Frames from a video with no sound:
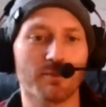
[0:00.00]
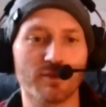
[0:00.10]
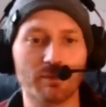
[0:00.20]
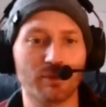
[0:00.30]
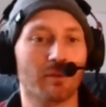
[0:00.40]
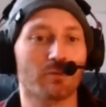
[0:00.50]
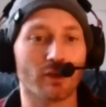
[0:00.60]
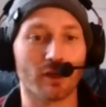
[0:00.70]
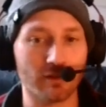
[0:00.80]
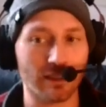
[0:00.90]
simply
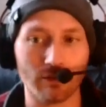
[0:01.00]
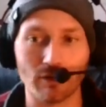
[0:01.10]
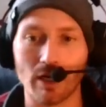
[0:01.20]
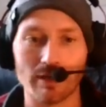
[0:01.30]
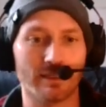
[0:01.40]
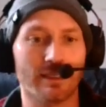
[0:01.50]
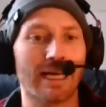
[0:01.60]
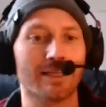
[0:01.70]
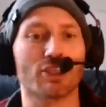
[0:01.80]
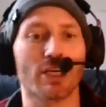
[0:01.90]
observing thoughts and
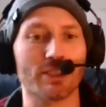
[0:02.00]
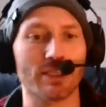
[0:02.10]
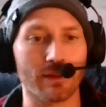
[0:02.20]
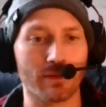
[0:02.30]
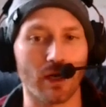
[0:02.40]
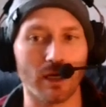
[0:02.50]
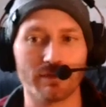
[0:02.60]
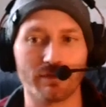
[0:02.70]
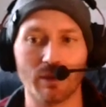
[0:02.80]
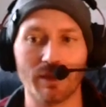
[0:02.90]
not judging thoughts
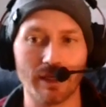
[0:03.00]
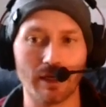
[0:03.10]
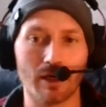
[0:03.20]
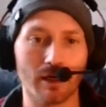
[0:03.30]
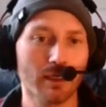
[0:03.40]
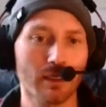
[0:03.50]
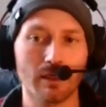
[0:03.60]
for what they are.